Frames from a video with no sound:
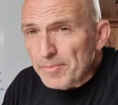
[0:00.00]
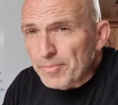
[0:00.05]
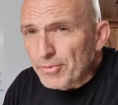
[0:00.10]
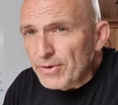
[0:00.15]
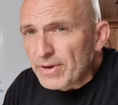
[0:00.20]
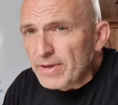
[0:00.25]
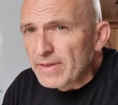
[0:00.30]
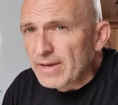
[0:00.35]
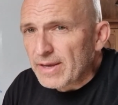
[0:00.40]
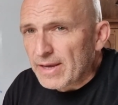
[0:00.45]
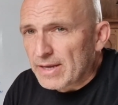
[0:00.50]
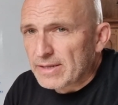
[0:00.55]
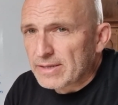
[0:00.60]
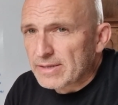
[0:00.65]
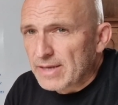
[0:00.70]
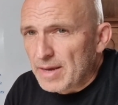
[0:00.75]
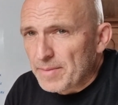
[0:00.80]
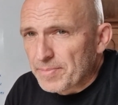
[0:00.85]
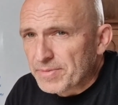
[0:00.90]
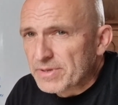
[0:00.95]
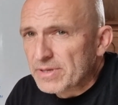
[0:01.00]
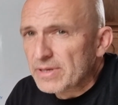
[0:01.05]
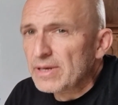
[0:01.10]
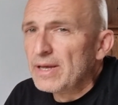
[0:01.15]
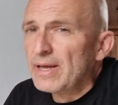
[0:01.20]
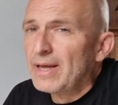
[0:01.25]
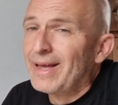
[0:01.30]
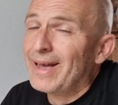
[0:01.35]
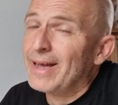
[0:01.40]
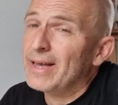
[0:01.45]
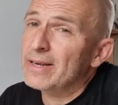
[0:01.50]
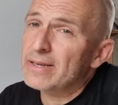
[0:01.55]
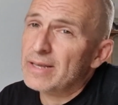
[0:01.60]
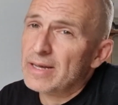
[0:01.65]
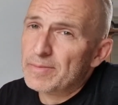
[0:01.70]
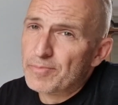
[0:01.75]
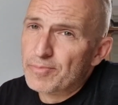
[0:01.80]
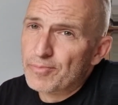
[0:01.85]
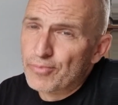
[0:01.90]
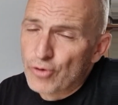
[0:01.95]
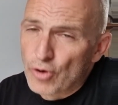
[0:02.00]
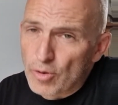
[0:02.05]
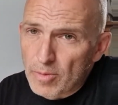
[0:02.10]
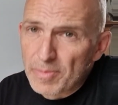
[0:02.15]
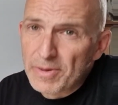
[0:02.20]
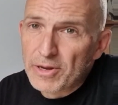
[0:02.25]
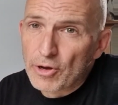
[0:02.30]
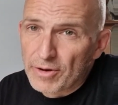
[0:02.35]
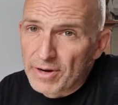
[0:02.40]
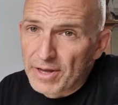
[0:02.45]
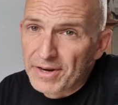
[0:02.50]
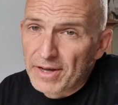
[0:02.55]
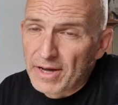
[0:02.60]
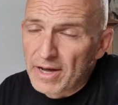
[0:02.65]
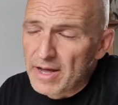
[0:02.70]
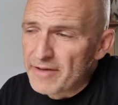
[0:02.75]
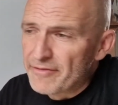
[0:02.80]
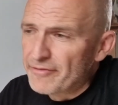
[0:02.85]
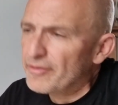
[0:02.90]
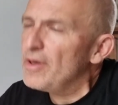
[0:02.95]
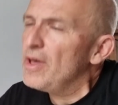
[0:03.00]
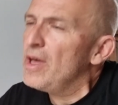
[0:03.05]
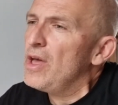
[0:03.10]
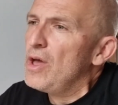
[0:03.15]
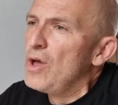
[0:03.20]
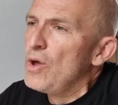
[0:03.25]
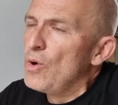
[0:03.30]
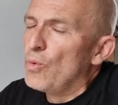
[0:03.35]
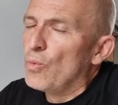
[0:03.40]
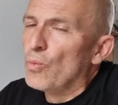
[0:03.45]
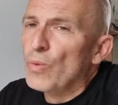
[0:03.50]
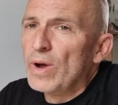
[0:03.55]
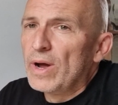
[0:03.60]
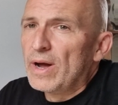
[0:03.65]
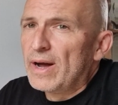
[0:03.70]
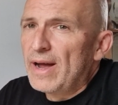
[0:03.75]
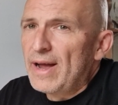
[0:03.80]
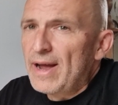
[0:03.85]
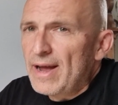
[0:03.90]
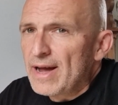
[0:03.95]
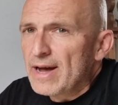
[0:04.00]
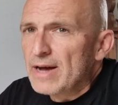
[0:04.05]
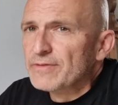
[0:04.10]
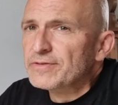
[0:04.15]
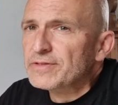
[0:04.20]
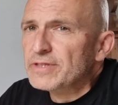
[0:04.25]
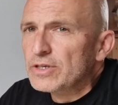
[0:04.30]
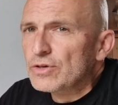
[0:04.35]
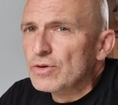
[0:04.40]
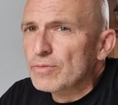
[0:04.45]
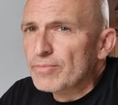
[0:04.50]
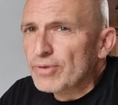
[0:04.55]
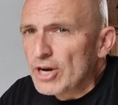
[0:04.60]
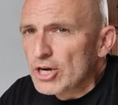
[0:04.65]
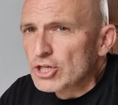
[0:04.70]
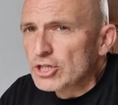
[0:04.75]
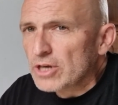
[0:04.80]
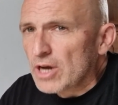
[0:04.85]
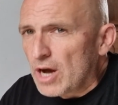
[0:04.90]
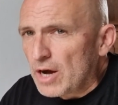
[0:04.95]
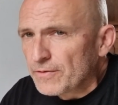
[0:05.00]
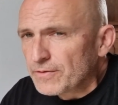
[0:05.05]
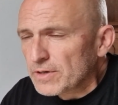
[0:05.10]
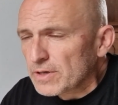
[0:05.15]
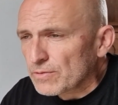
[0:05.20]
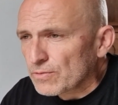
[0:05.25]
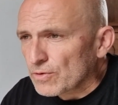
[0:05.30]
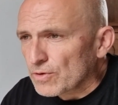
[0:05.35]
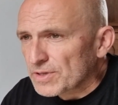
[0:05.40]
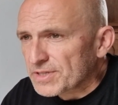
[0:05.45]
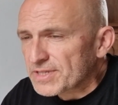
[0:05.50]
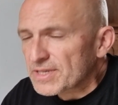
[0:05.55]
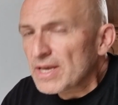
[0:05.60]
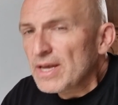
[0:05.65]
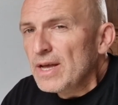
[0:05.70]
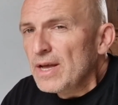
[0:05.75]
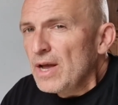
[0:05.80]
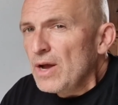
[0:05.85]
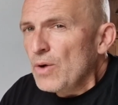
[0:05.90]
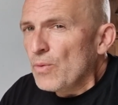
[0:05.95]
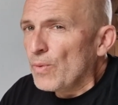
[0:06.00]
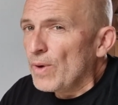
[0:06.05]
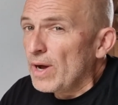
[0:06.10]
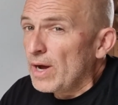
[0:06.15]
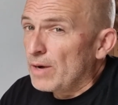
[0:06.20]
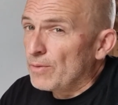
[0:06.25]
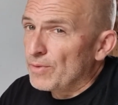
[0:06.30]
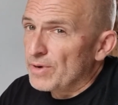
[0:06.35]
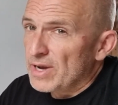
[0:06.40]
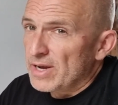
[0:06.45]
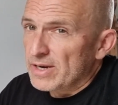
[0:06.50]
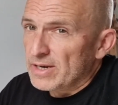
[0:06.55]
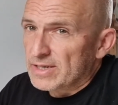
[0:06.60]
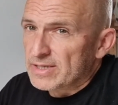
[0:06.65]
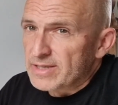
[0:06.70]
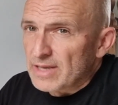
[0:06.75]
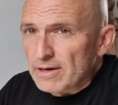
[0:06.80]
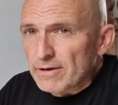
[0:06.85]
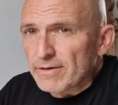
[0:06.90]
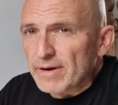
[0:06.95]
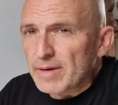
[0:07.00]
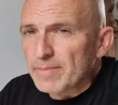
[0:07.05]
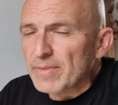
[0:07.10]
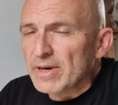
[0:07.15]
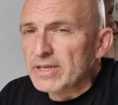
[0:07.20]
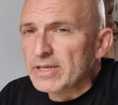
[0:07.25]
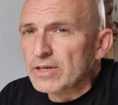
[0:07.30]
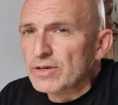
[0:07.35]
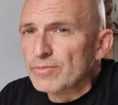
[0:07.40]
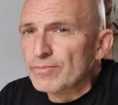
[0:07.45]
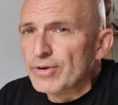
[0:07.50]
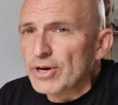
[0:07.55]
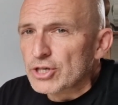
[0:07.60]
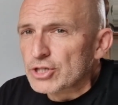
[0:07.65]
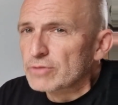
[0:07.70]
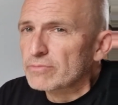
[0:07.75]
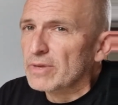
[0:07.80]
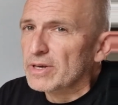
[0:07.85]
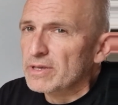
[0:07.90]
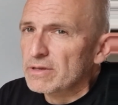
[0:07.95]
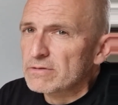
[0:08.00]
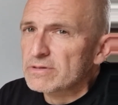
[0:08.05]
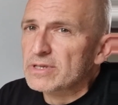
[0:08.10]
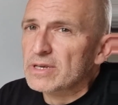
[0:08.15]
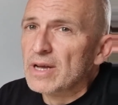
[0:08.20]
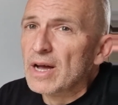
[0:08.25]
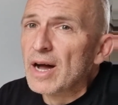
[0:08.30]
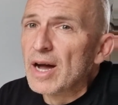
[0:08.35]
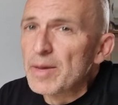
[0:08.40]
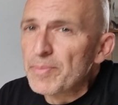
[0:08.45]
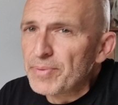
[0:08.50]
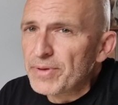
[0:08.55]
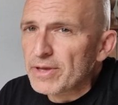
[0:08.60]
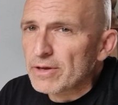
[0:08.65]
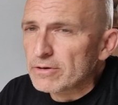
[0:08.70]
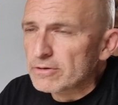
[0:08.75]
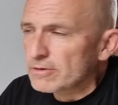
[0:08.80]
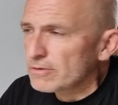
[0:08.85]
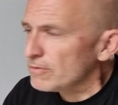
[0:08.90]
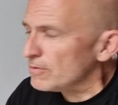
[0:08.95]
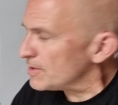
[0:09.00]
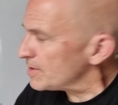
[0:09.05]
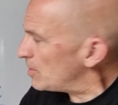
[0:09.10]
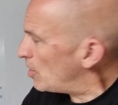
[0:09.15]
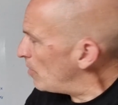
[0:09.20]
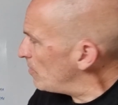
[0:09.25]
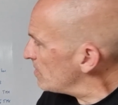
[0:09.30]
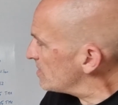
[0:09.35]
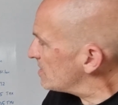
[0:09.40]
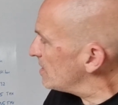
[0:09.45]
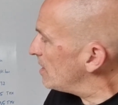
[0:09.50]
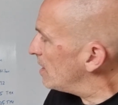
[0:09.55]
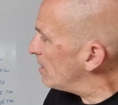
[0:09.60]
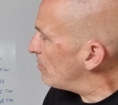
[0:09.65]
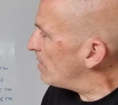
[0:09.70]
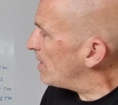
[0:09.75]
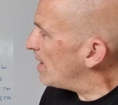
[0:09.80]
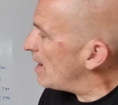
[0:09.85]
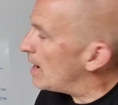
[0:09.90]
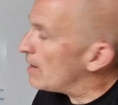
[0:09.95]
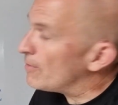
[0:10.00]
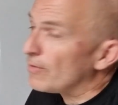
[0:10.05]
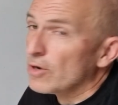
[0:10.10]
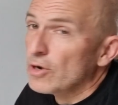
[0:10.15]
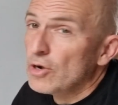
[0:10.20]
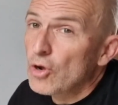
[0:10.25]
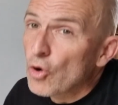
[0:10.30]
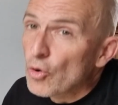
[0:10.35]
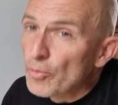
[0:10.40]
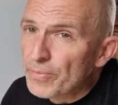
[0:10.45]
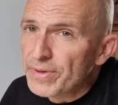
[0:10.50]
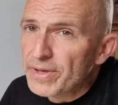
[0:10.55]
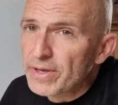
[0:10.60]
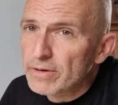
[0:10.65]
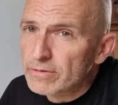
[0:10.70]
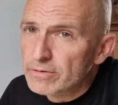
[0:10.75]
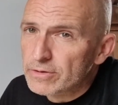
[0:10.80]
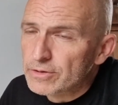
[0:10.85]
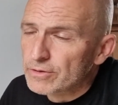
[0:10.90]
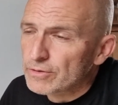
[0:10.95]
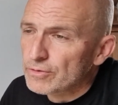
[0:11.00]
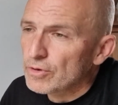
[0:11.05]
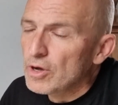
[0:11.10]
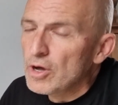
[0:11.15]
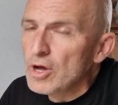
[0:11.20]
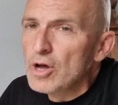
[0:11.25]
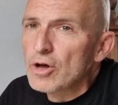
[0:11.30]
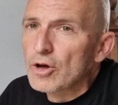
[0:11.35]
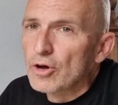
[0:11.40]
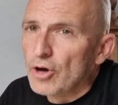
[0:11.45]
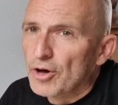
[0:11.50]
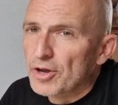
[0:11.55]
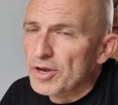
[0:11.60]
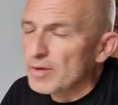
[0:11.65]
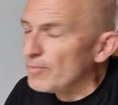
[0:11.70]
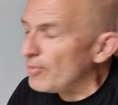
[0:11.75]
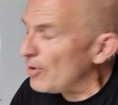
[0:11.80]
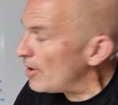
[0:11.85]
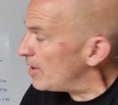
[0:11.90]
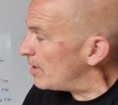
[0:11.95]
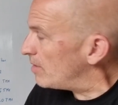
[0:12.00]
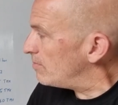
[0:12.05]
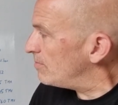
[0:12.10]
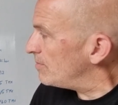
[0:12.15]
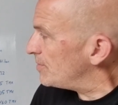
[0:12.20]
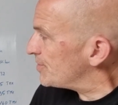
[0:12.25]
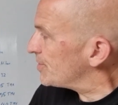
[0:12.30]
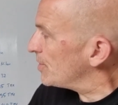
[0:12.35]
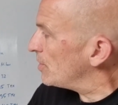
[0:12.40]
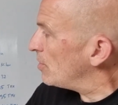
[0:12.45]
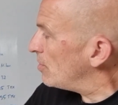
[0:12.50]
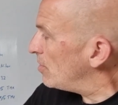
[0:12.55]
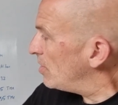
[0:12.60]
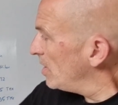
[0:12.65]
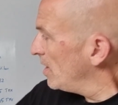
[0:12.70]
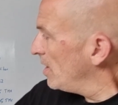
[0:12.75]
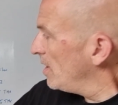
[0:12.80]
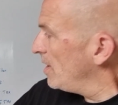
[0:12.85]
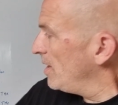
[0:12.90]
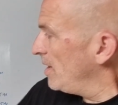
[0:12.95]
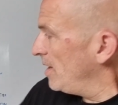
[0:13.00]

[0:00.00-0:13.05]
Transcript: I'm breathing at depth and probably on a dive where I have decompression afterwards, where I want to accelerate my decompression by using high PO2s. Obviously, I want to have a low PO2 on the bottom. So